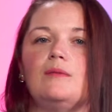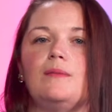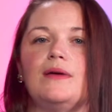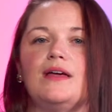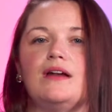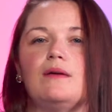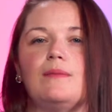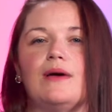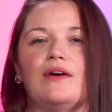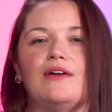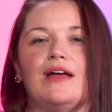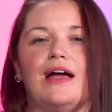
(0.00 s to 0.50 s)
bit
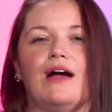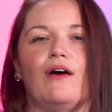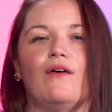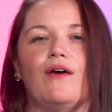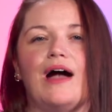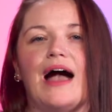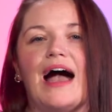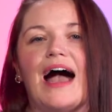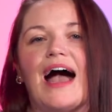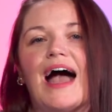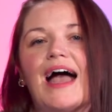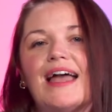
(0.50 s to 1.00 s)
about how
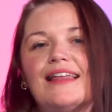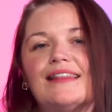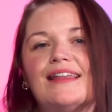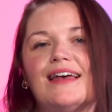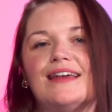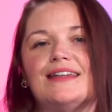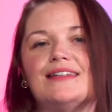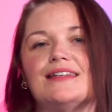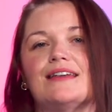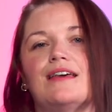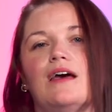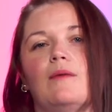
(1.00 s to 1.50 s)
I
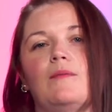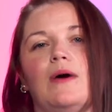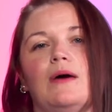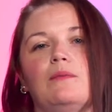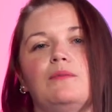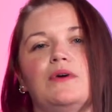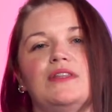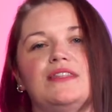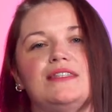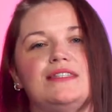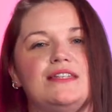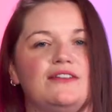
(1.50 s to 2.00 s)
like to come up
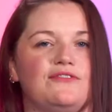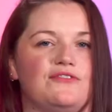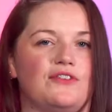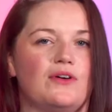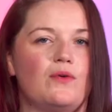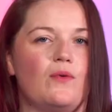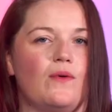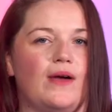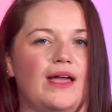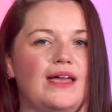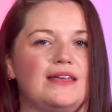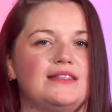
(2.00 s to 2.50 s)
with different
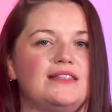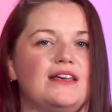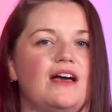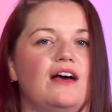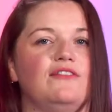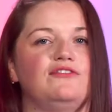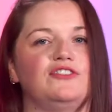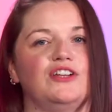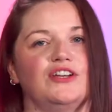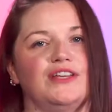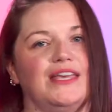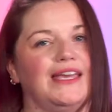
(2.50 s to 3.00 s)
ways
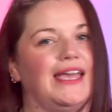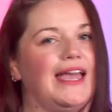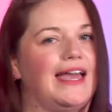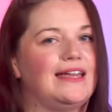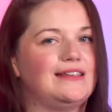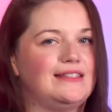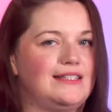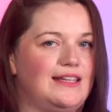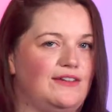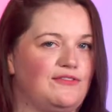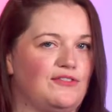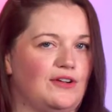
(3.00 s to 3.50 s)
of looking
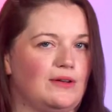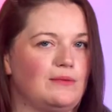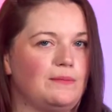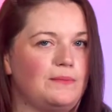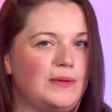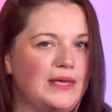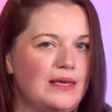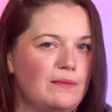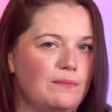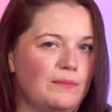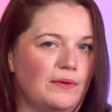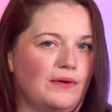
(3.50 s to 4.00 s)
at different
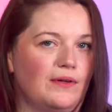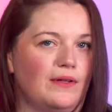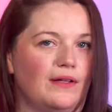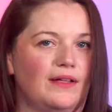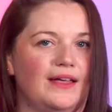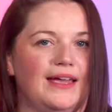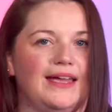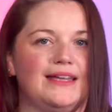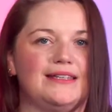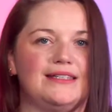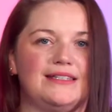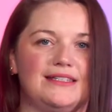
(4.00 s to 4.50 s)
people
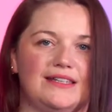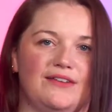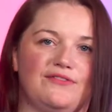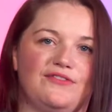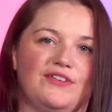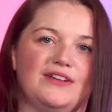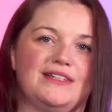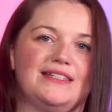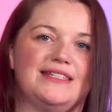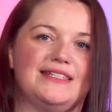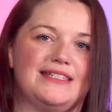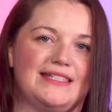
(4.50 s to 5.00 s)
in
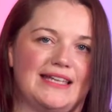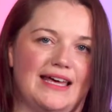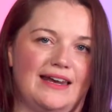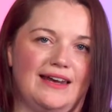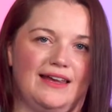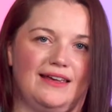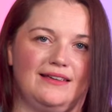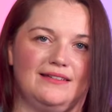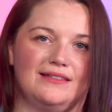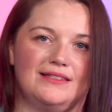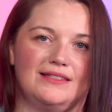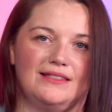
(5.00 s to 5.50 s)
different
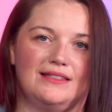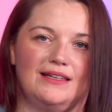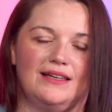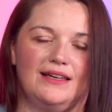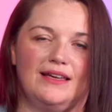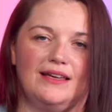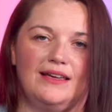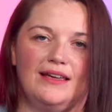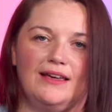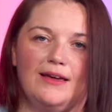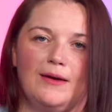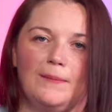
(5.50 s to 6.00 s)
settings.
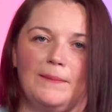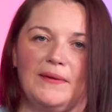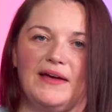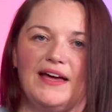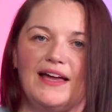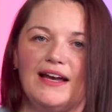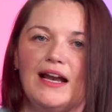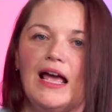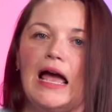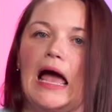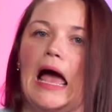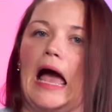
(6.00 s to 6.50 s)
But
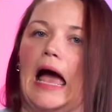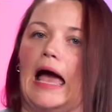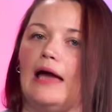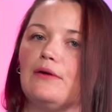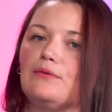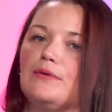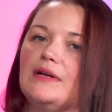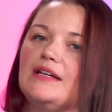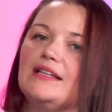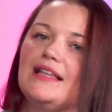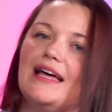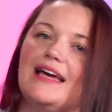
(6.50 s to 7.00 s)
I
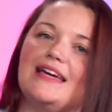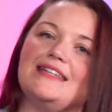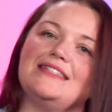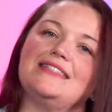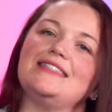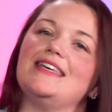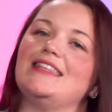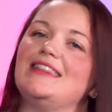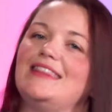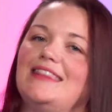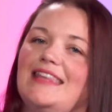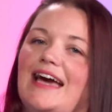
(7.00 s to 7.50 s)
realize
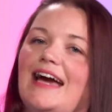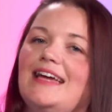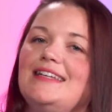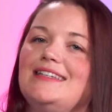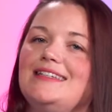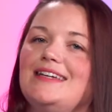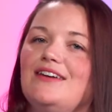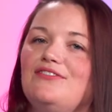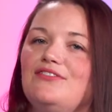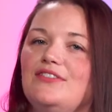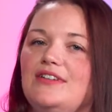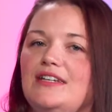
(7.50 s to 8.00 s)
that that
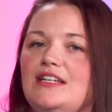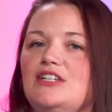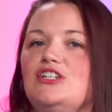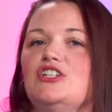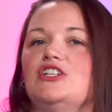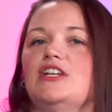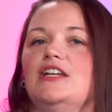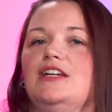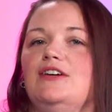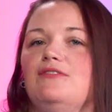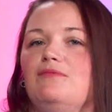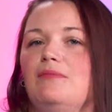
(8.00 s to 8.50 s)

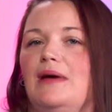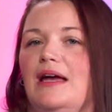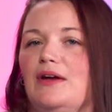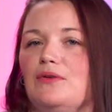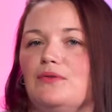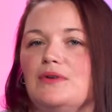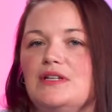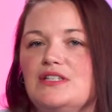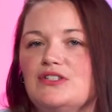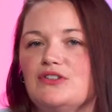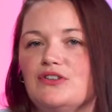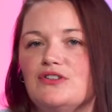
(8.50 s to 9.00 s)
definition of my
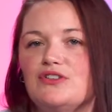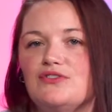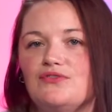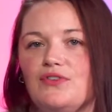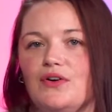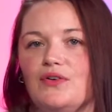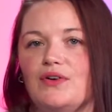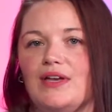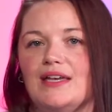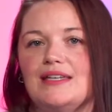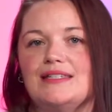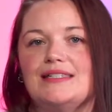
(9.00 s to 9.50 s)
research
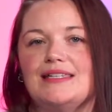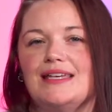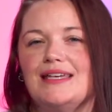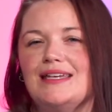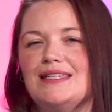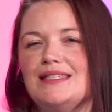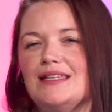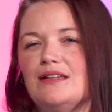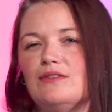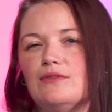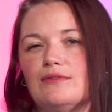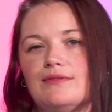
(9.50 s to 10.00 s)
focus
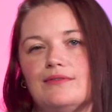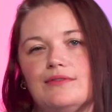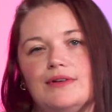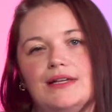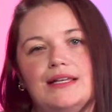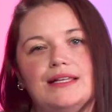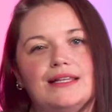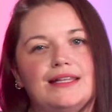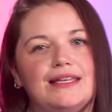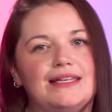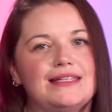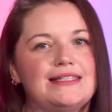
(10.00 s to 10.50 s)
isn't
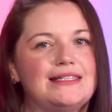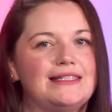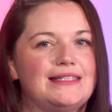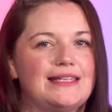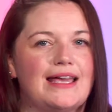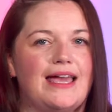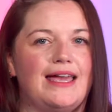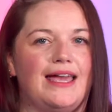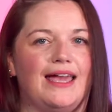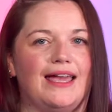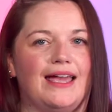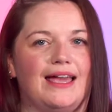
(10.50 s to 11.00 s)
really
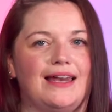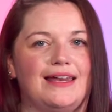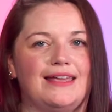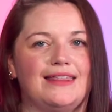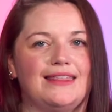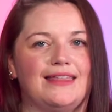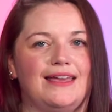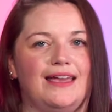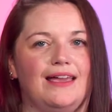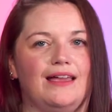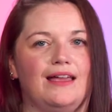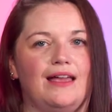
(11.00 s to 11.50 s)
saying
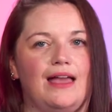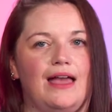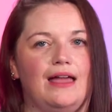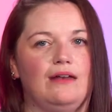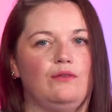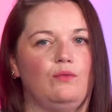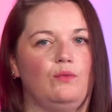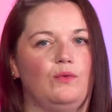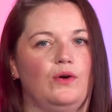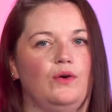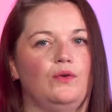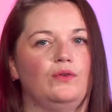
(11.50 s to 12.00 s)
anything
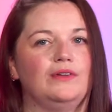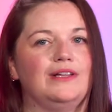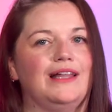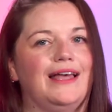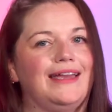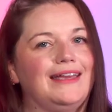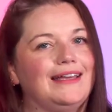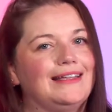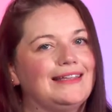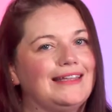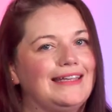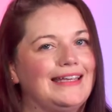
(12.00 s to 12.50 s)
and won't
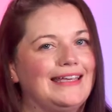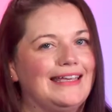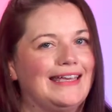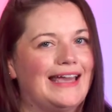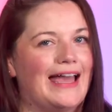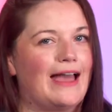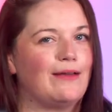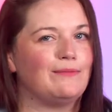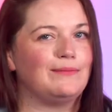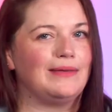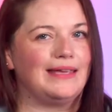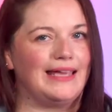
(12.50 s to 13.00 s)
likely
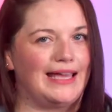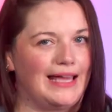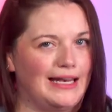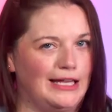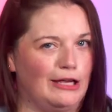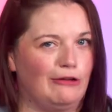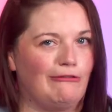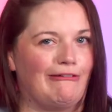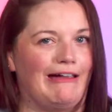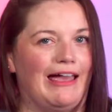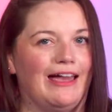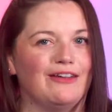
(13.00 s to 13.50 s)
get me any
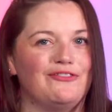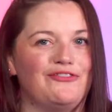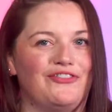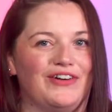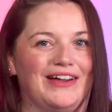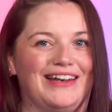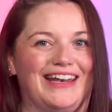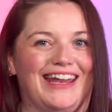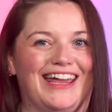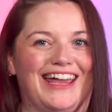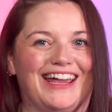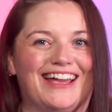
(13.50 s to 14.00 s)
grant
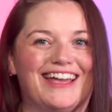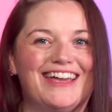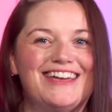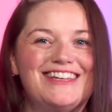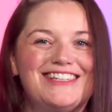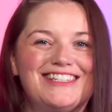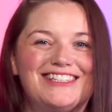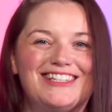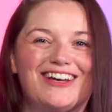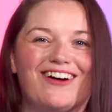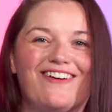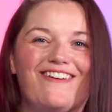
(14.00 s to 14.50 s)
funding.
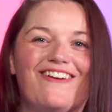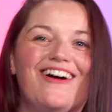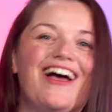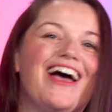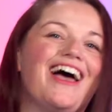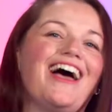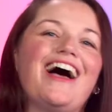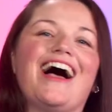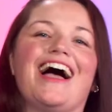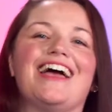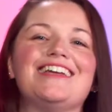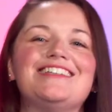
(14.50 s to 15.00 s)
So
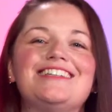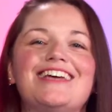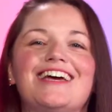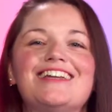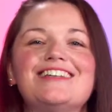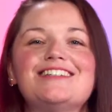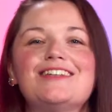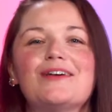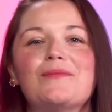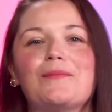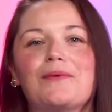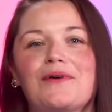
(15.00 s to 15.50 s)
I
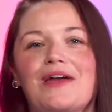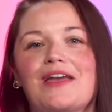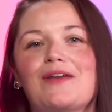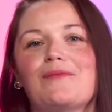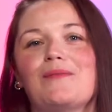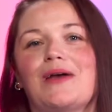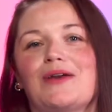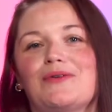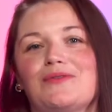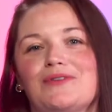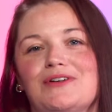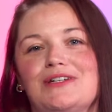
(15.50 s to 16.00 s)
tend to break
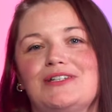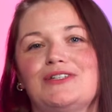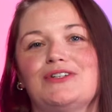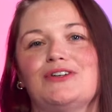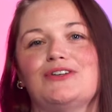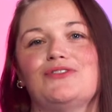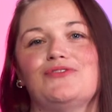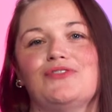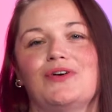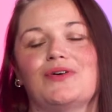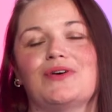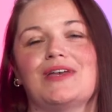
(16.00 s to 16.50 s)
my
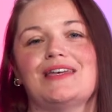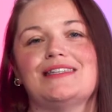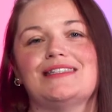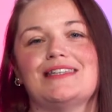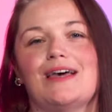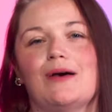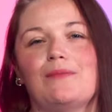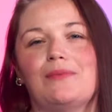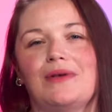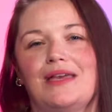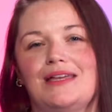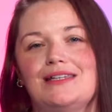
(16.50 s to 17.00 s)
research focus
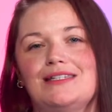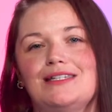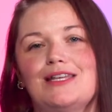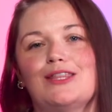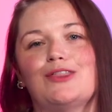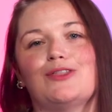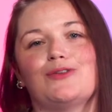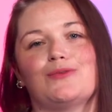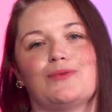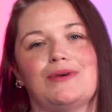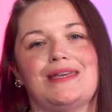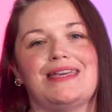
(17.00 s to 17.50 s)
up into
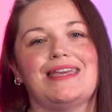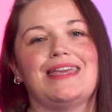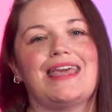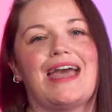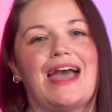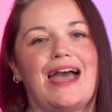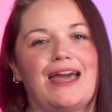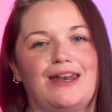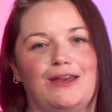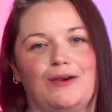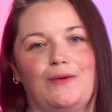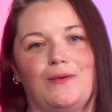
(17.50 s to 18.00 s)
3
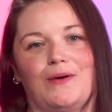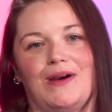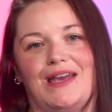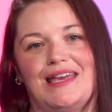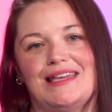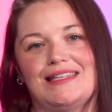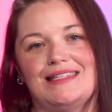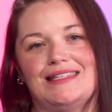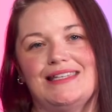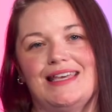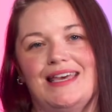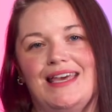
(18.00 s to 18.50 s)

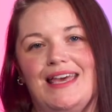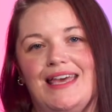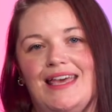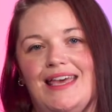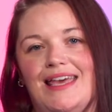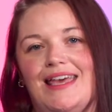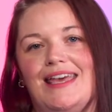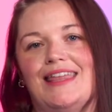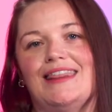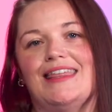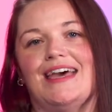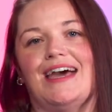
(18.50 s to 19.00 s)
categories.
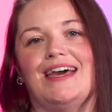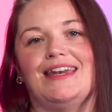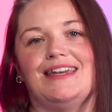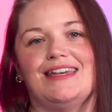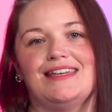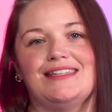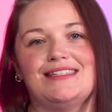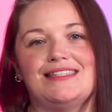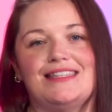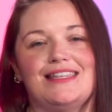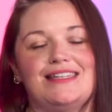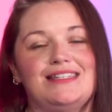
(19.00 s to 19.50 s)
That
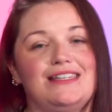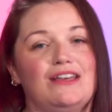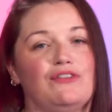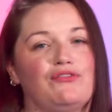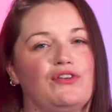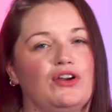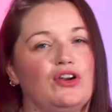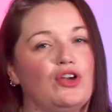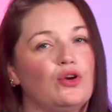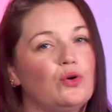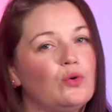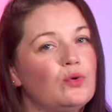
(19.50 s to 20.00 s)
is the
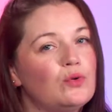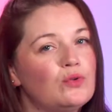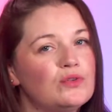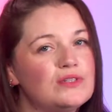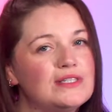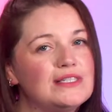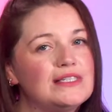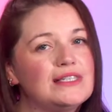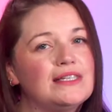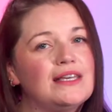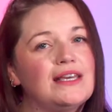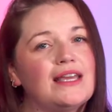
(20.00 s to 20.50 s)
different who's,
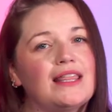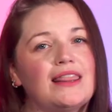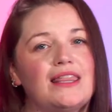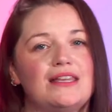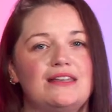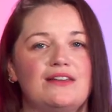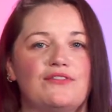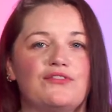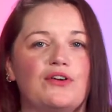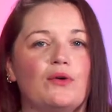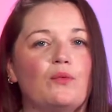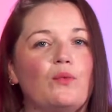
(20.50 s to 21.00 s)
the
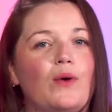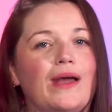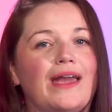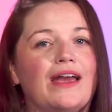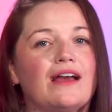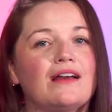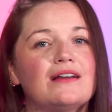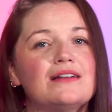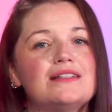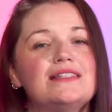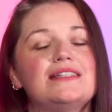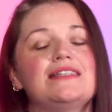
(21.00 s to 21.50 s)
different
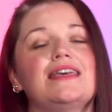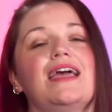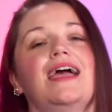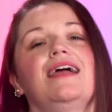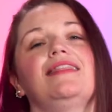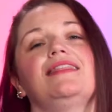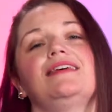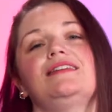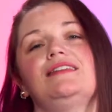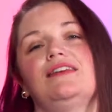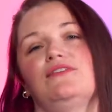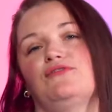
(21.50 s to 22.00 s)
where's,
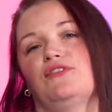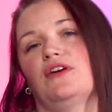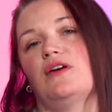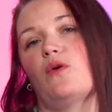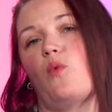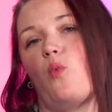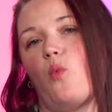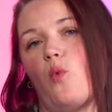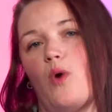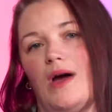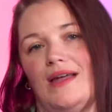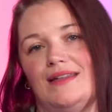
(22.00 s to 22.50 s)
and the different
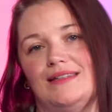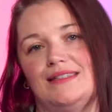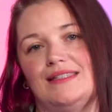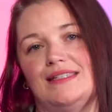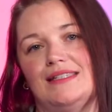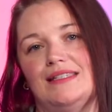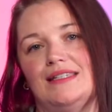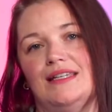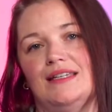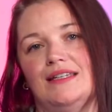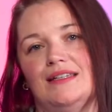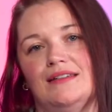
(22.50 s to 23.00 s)

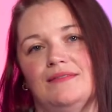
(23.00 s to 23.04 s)
what's.